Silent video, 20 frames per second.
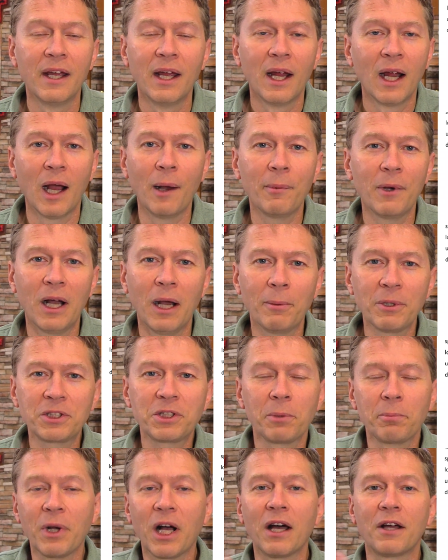How much
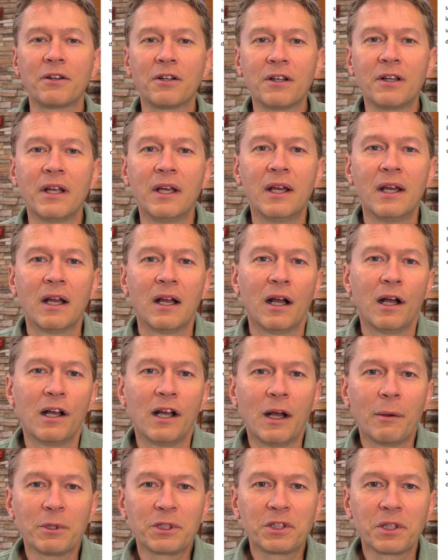of
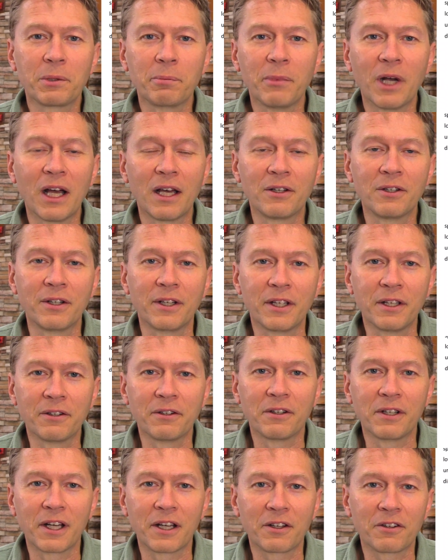the modern
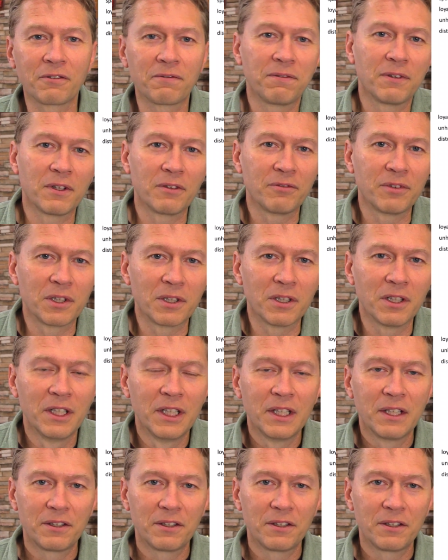internet is full of little